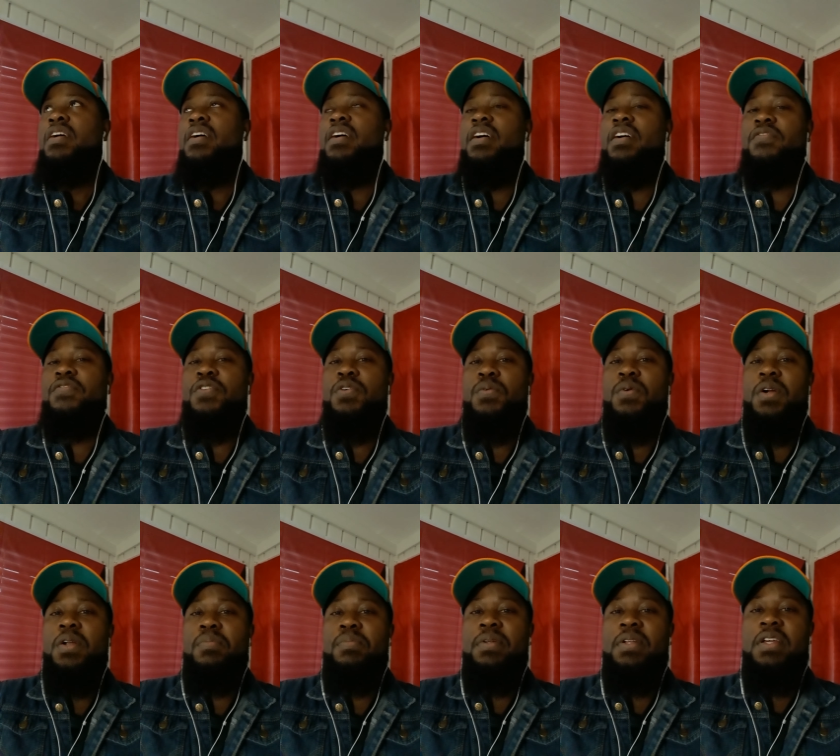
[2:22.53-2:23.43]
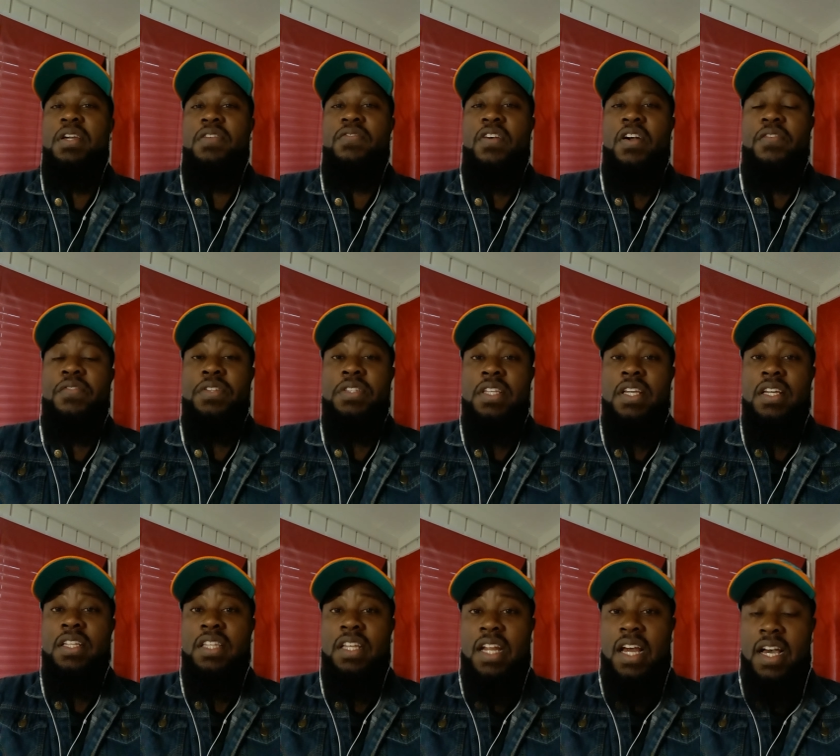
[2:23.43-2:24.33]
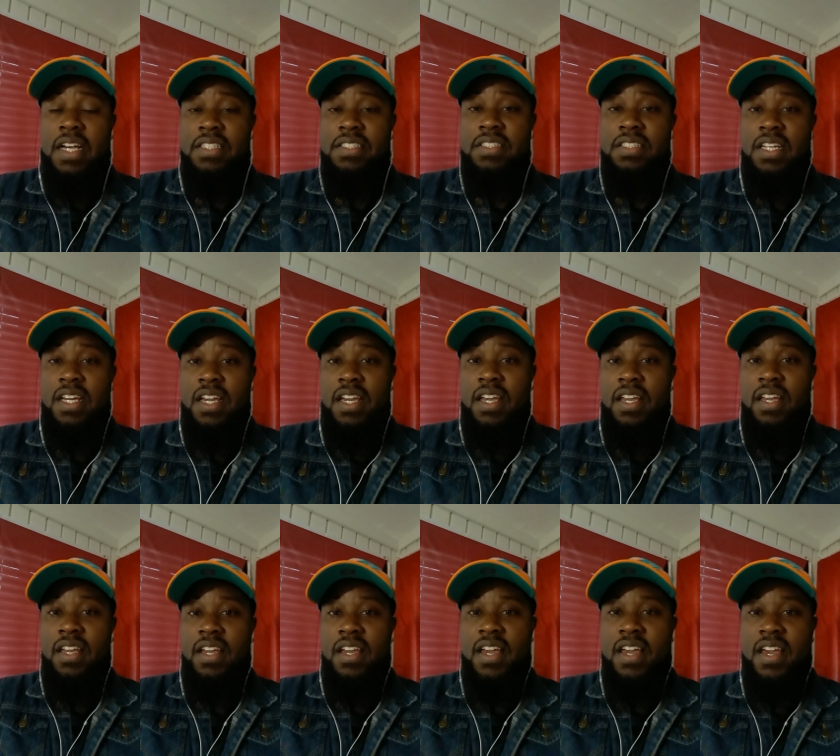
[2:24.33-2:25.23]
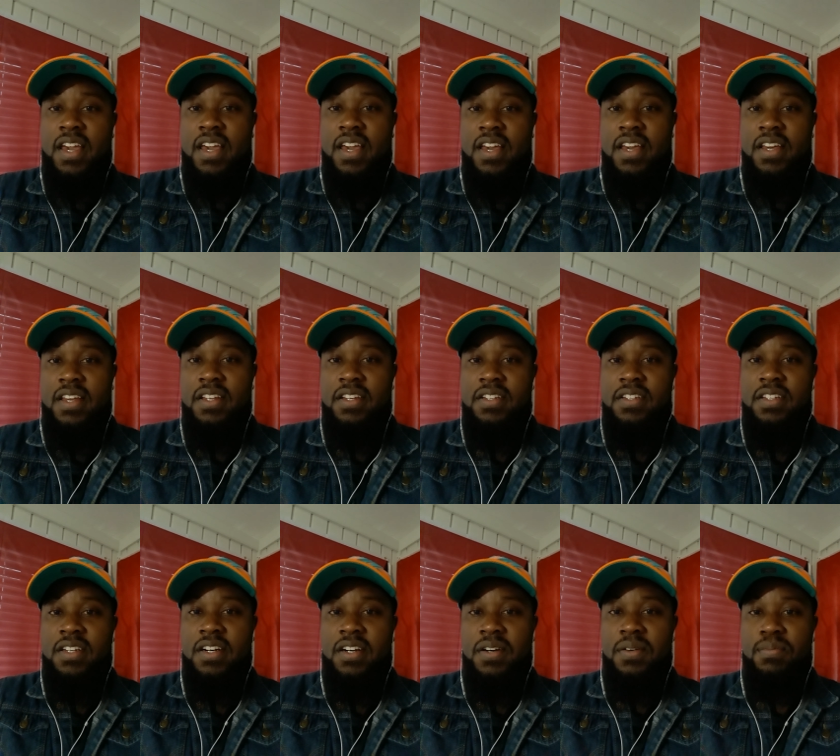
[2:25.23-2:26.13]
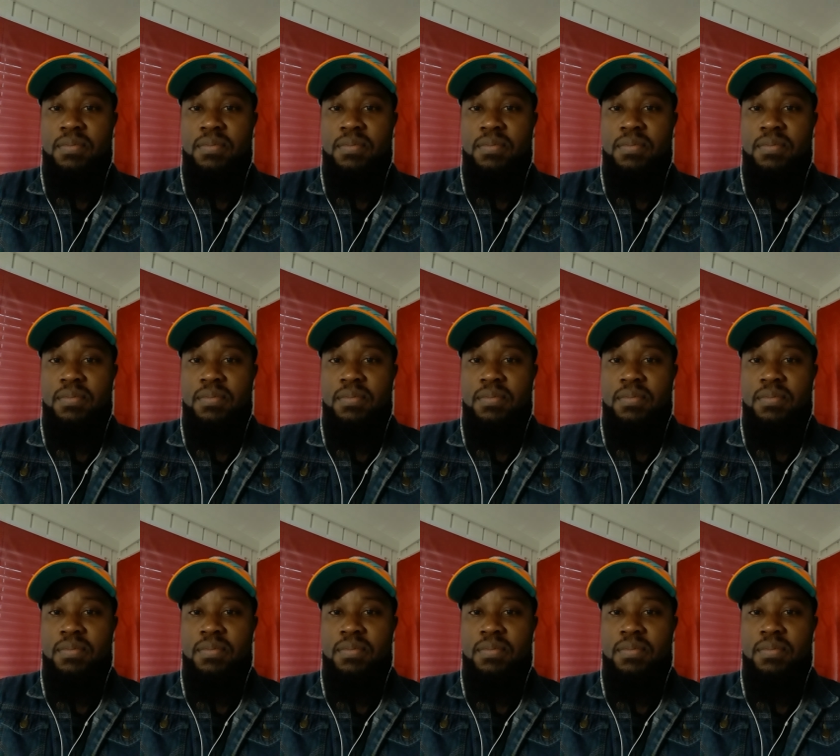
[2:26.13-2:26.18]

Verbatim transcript: if you were to believe everything that I say and uh,